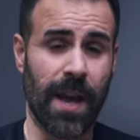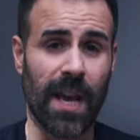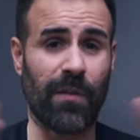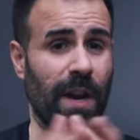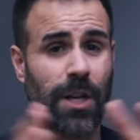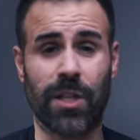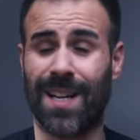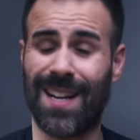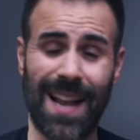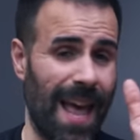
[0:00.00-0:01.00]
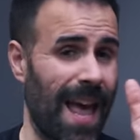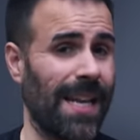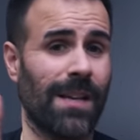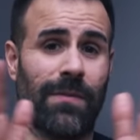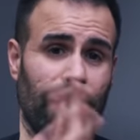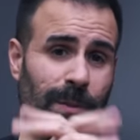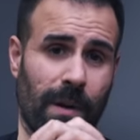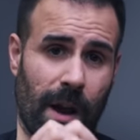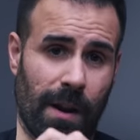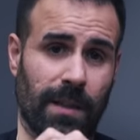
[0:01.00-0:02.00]
If you're interested in any of these
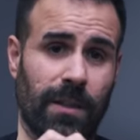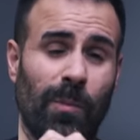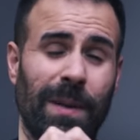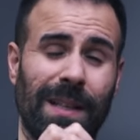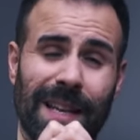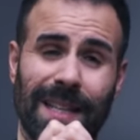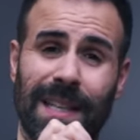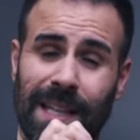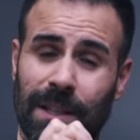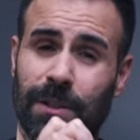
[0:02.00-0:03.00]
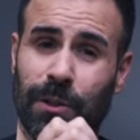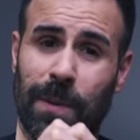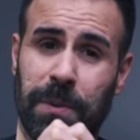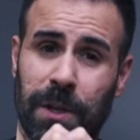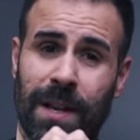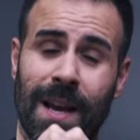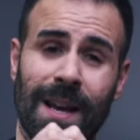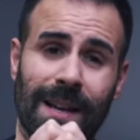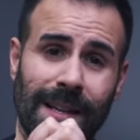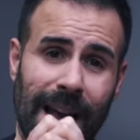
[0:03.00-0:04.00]
products, there'll be links in the description
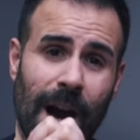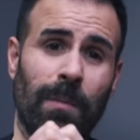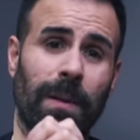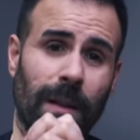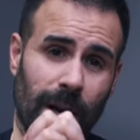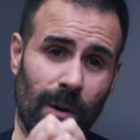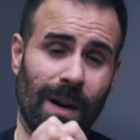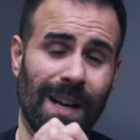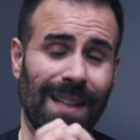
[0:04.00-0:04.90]
down below.